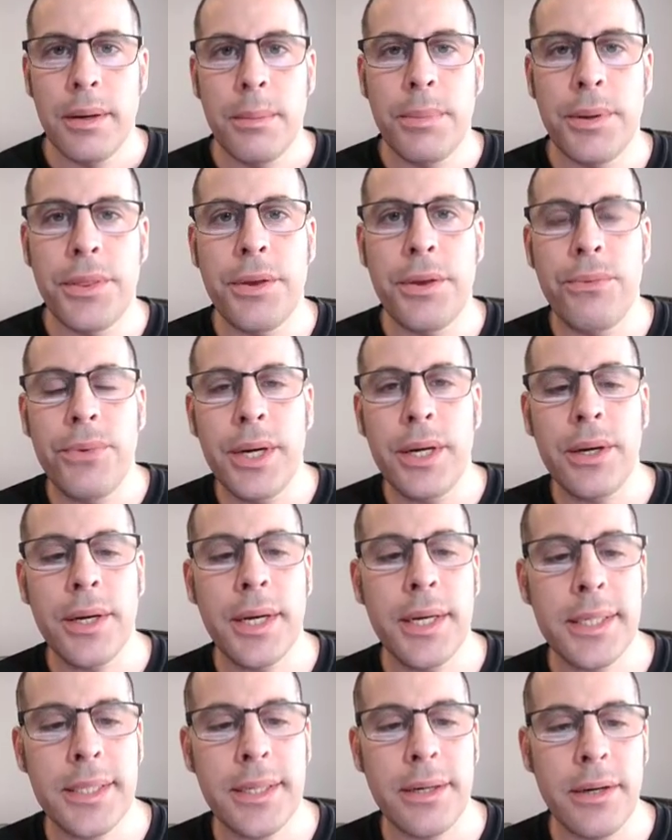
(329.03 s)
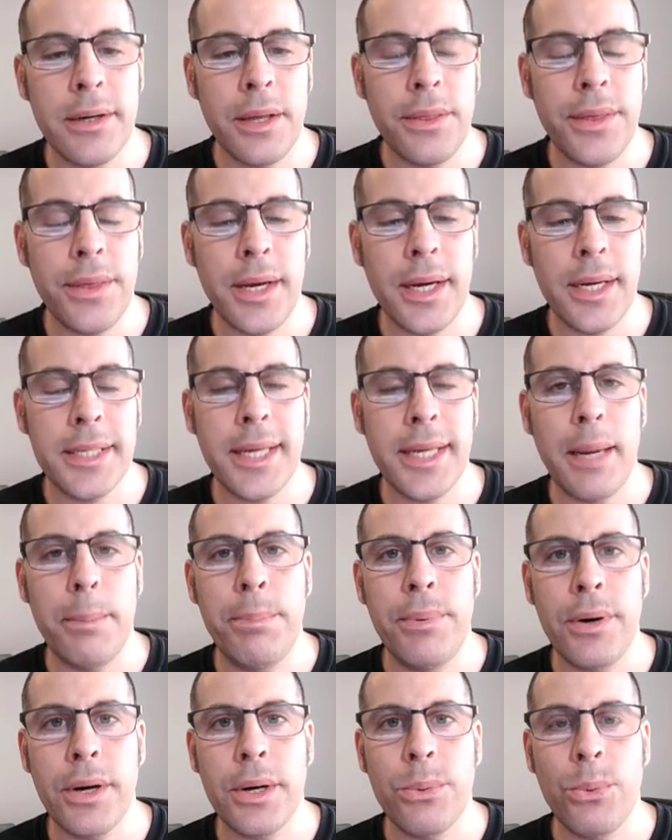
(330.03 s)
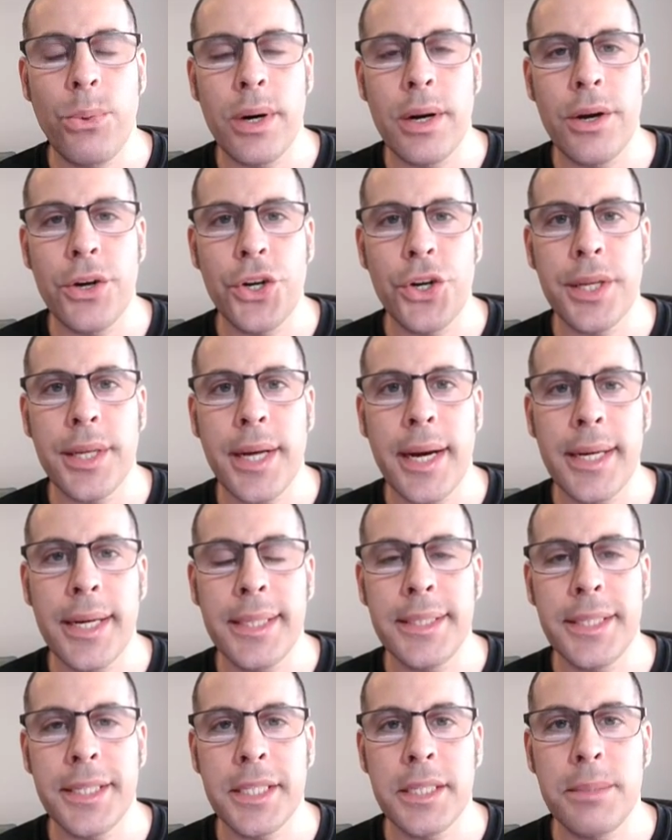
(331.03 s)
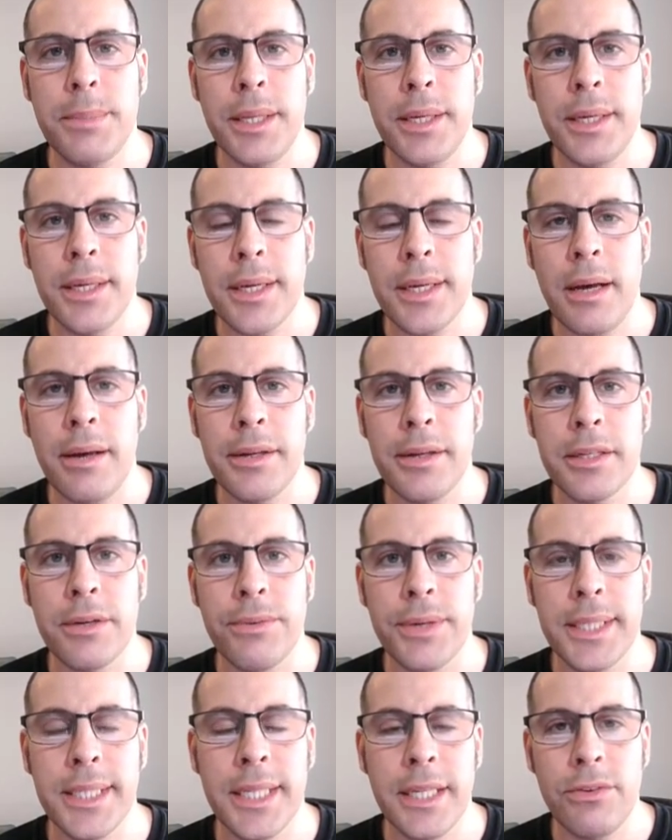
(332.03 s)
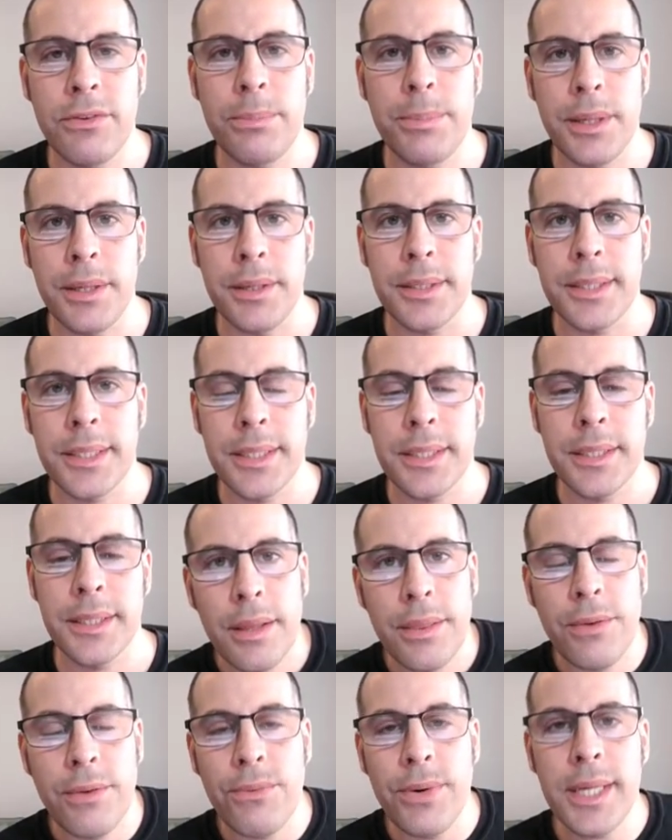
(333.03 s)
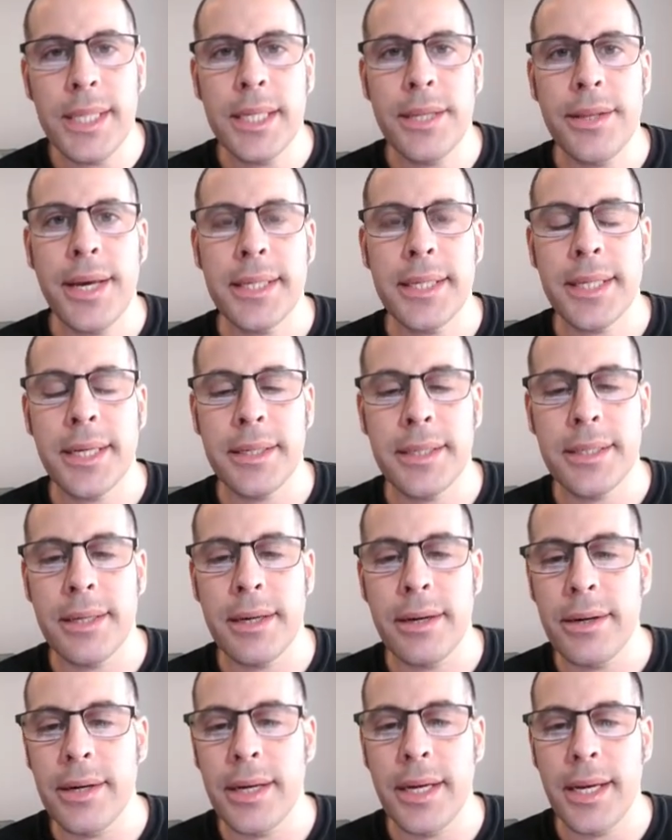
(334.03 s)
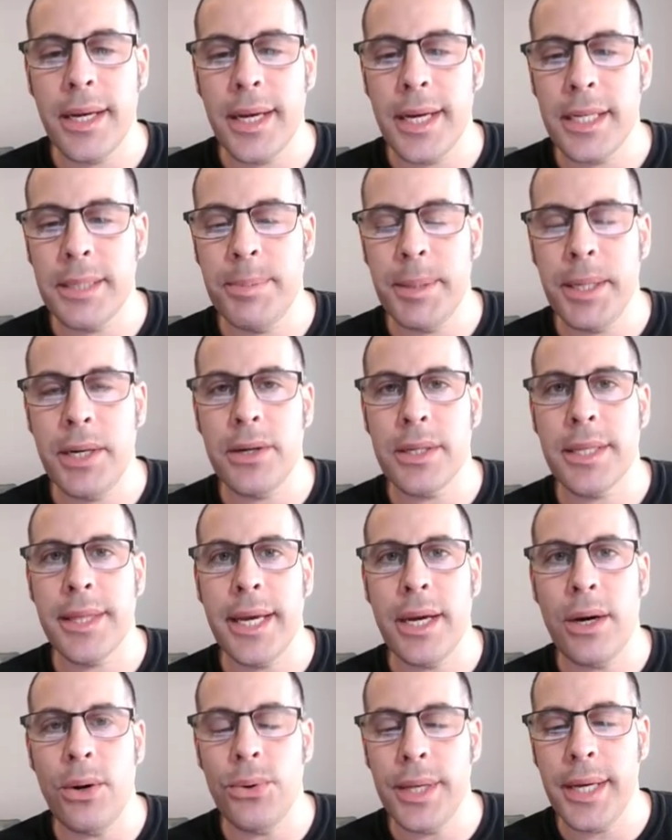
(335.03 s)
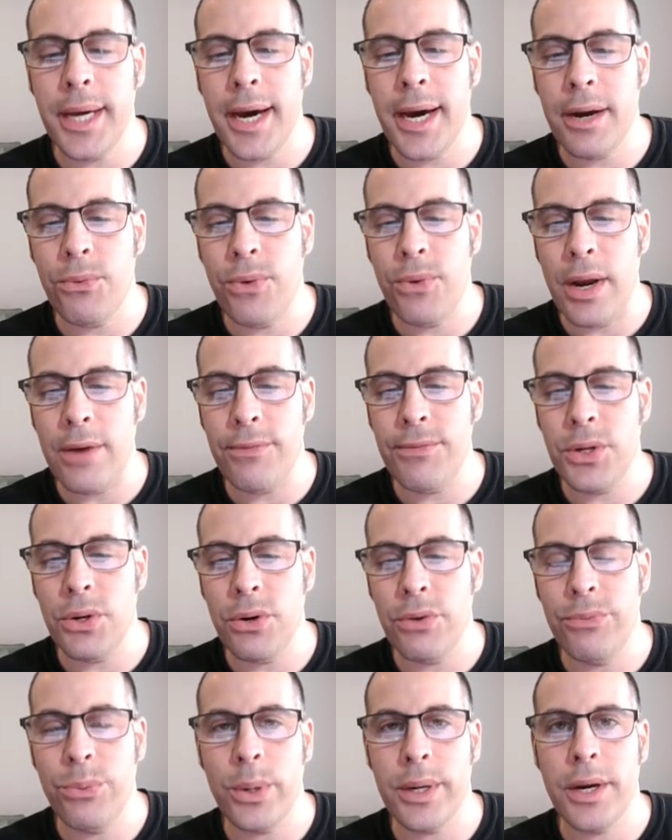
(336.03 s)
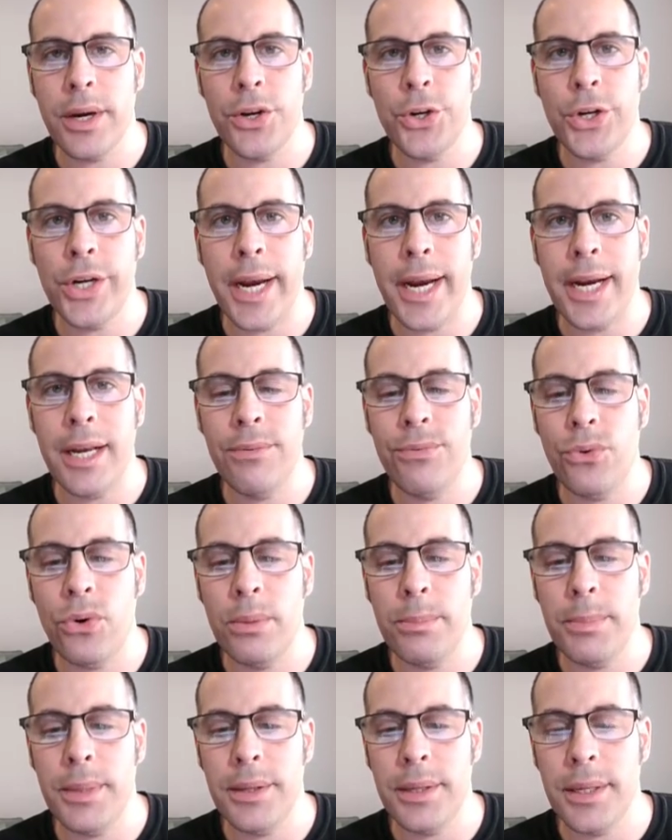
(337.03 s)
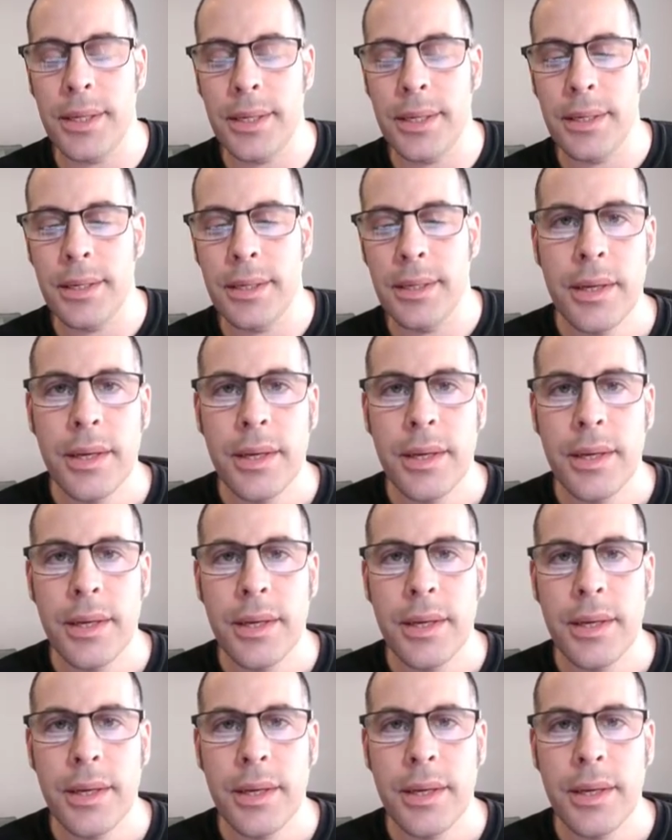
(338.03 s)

But the real concerning thing is they booked $196 million of receivables. The reason that's concerning is because they only had revenue of $184 million.